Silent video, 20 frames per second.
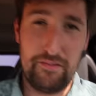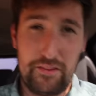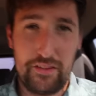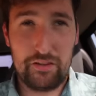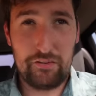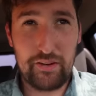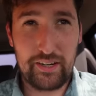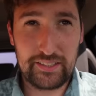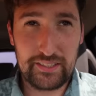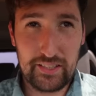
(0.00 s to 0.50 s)
For
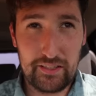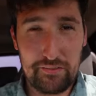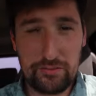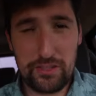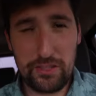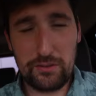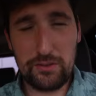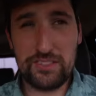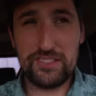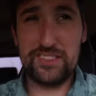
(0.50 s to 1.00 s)
the regular
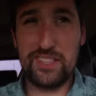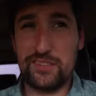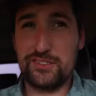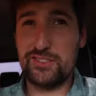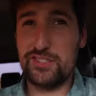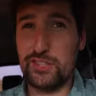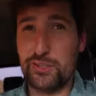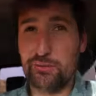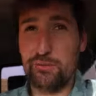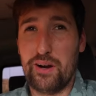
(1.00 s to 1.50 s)
viewers,
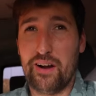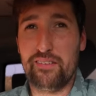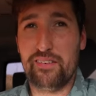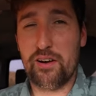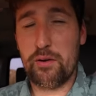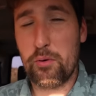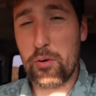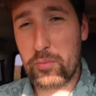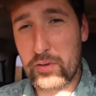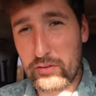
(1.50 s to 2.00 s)
don't you
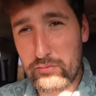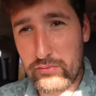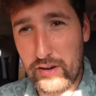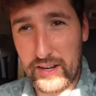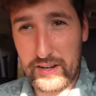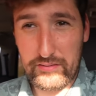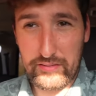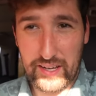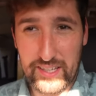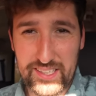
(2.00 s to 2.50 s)
worry, we'll be
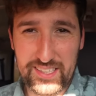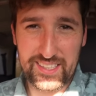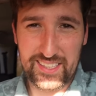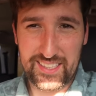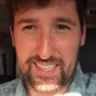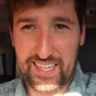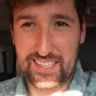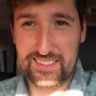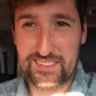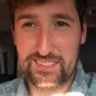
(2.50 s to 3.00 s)
renovating
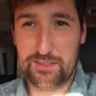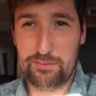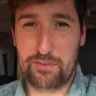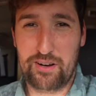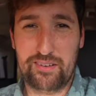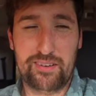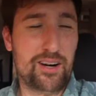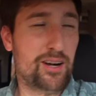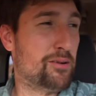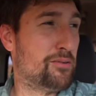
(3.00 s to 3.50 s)
again
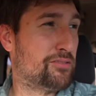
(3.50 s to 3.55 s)
tomorrow.